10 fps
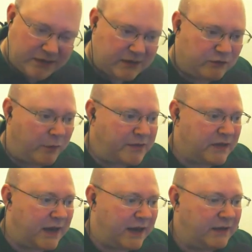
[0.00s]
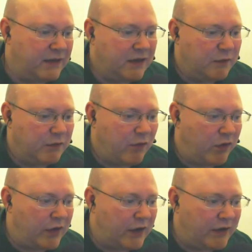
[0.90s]
drop us a line. We've all
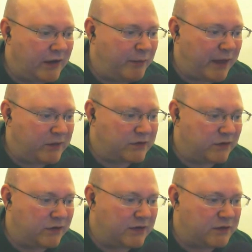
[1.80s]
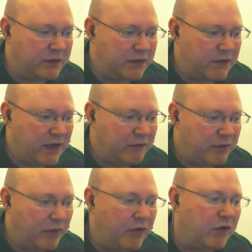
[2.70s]
got our little banners on this week, and
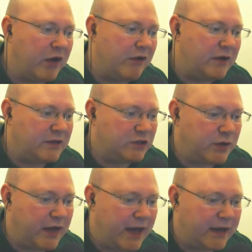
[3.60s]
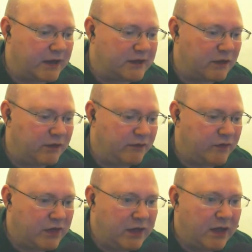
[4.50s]
we all got our little Twitter handles on.
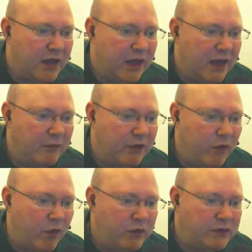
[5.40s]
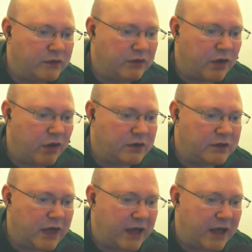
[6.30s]
We've also got
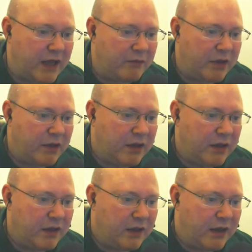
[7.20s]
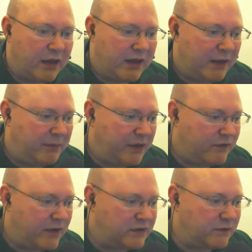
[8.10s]
an email
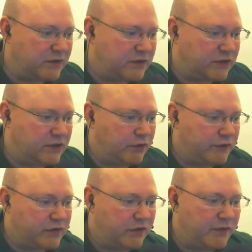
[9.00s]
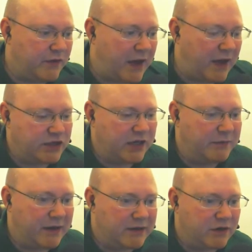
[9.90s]
address, which is
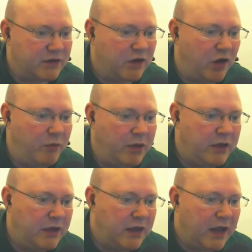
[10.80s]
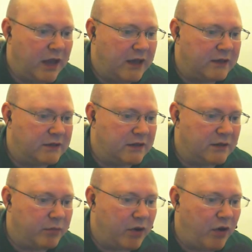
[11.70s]
wonderofstuff@gmail.com, and
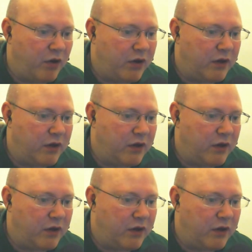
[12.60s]
the blog,